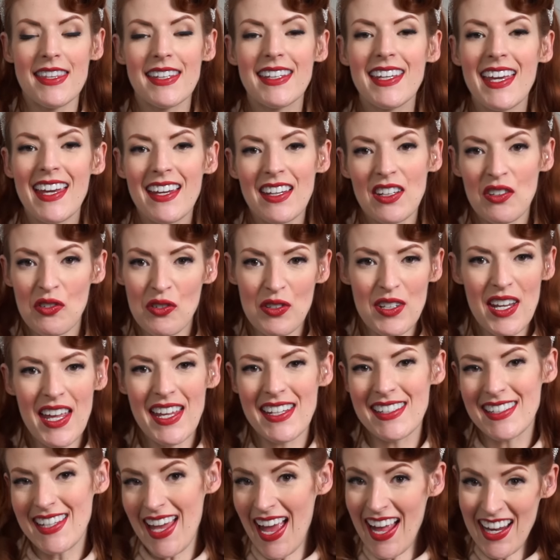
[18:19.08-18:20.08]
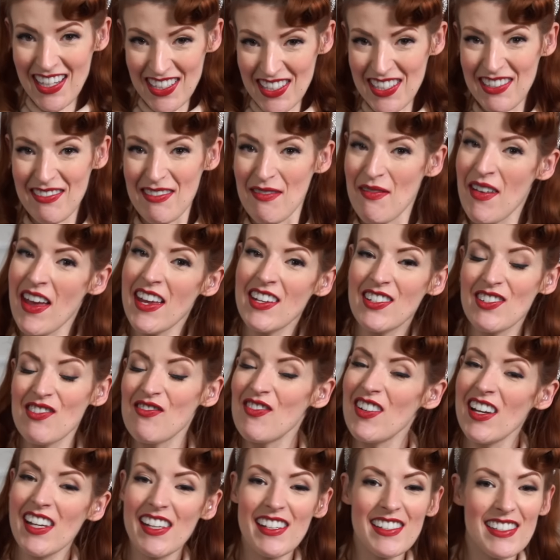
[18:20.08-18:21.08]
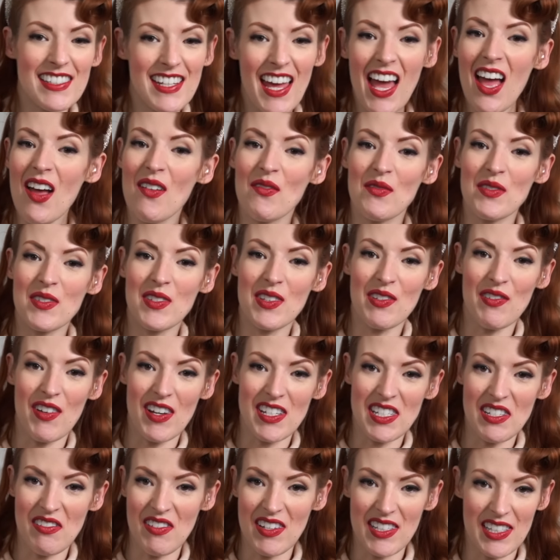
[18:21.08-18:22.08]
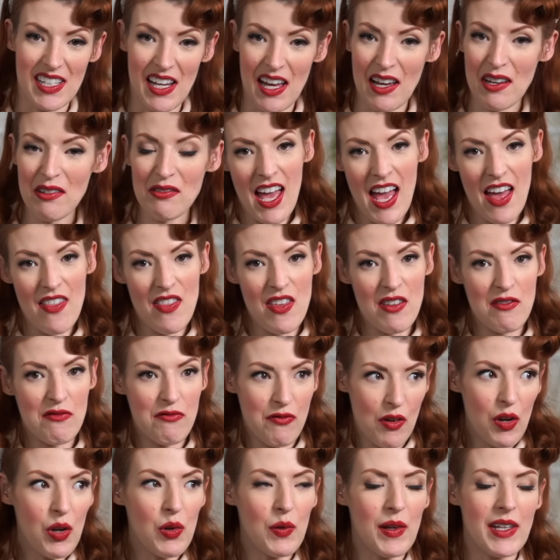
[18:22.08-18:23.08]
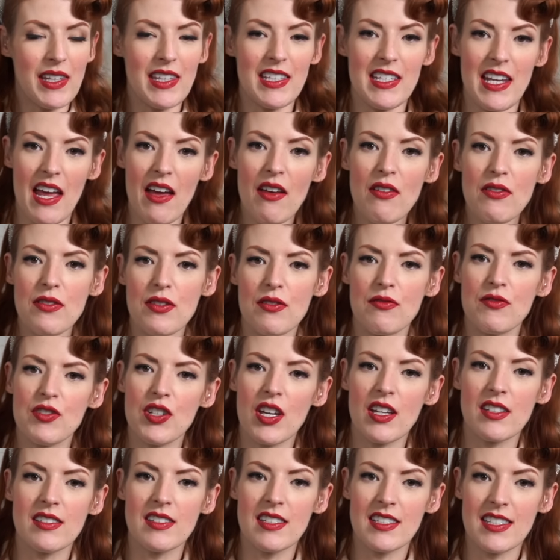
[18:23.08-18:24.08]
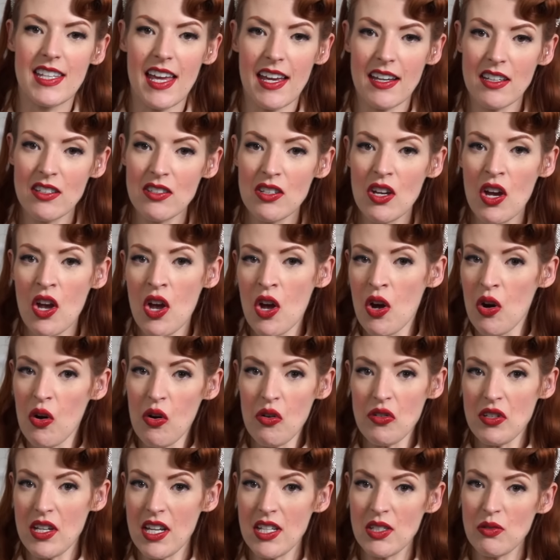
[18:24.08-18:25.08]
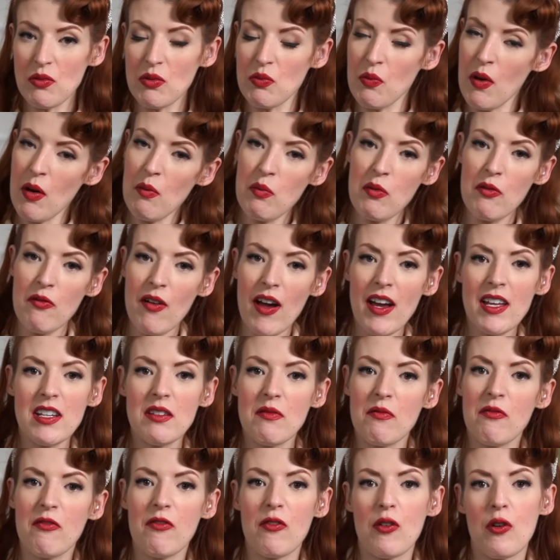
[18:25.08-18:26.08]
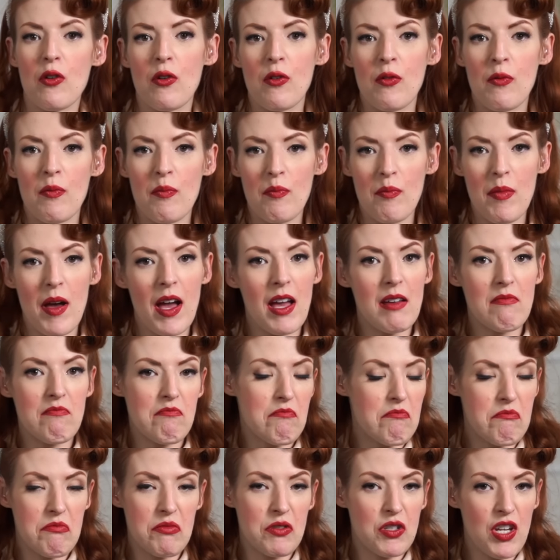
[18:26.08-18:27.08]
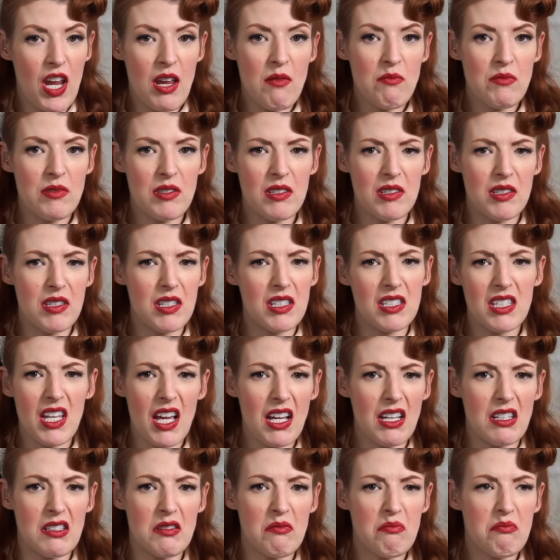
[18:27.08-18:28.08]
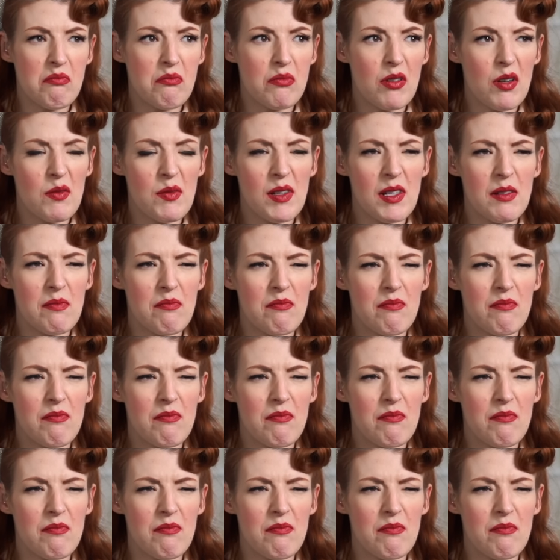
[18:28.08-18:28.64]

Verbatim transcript: The king and Hortense actually remained on really good terms for the rest of his life, and then following the death of Charles II, Hortense was well provided for by James II, probably